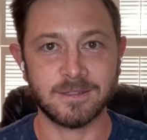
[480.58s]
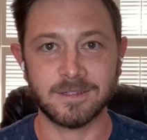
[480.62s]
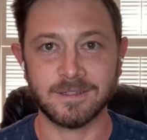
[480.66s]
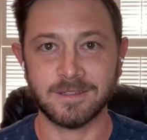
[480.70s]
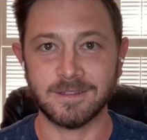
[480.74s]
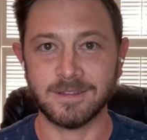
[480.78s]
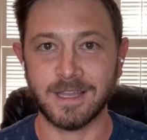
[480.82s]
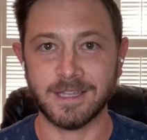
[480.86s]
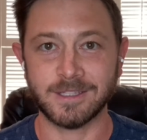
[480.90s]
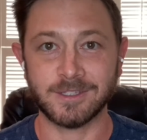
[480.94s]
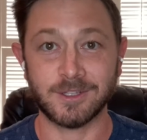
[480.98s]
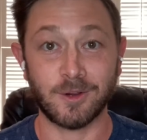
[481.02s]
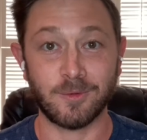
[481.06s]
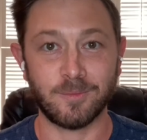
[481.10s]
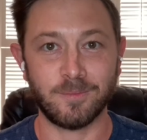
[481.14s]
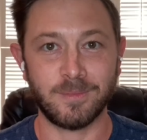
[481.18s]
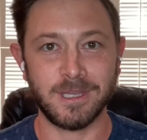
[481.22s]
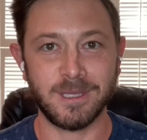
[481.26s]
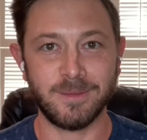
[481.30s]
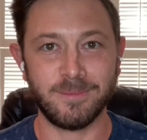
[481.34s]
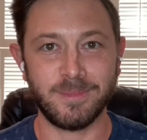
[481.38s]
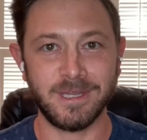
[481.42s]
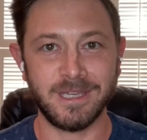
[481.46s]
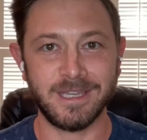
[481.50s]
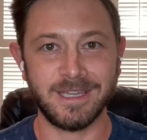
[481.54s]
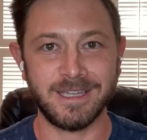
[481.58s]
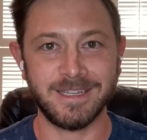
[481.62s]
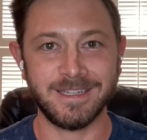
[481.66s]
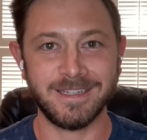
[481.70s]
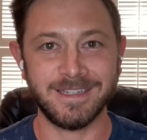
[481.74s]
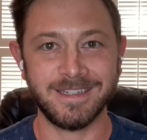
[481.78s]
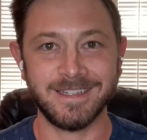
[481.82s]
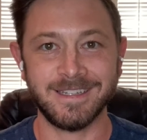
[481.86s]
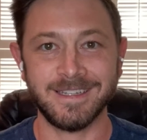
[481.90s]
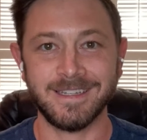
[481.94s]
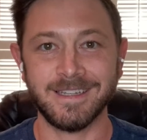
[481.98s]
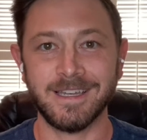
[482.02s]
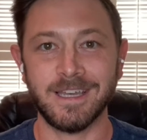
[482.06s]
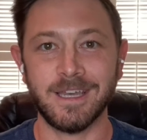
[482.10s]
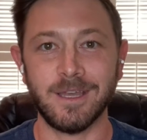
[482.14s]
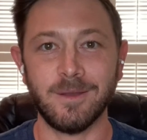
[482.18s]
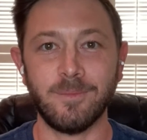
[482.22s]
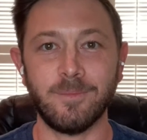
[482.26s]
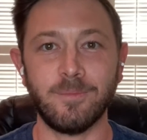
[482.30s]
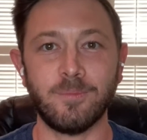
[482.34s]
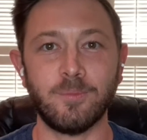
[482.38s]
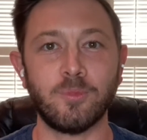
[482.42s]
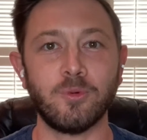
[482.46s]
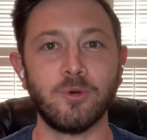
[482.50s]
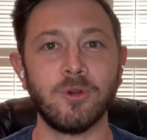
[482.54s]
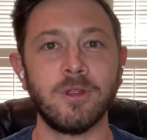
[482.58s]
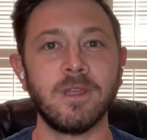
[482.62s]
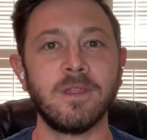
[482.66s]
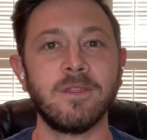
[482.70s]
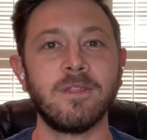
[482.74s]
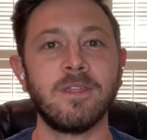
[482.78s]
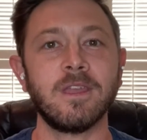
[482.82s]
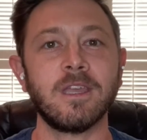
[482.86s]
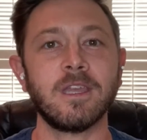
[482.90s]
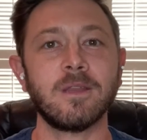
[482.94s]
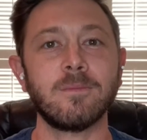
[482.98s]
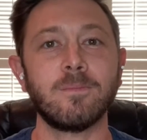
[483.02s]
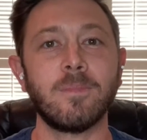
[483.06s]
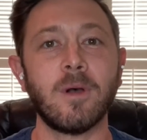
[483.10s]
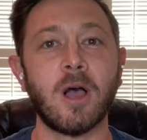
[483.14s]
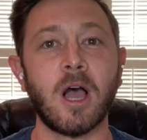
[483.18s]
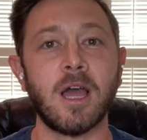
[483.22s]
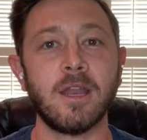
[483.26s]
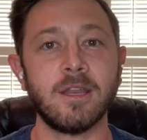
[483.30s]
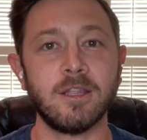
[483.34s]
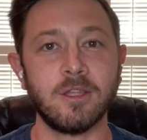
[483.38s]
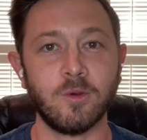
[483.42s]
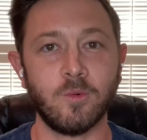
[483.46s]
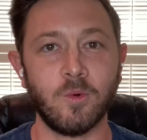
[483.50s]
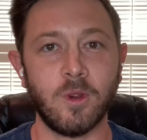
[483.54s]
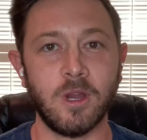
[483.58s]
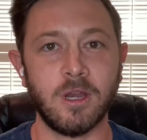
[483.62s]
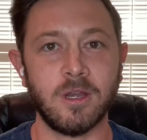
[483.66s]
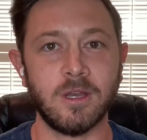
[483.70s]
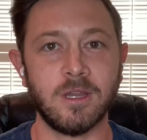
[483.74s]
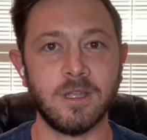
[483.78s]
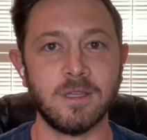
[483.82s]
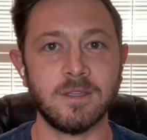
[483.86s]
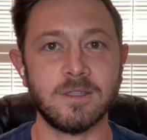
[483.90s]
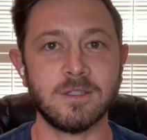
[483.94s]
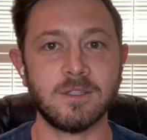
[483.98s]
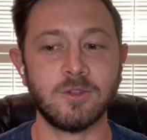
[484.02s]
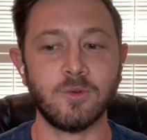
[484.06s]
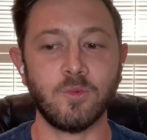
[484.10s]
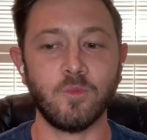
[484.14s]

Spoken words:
that's our BB, breathing and body awareness,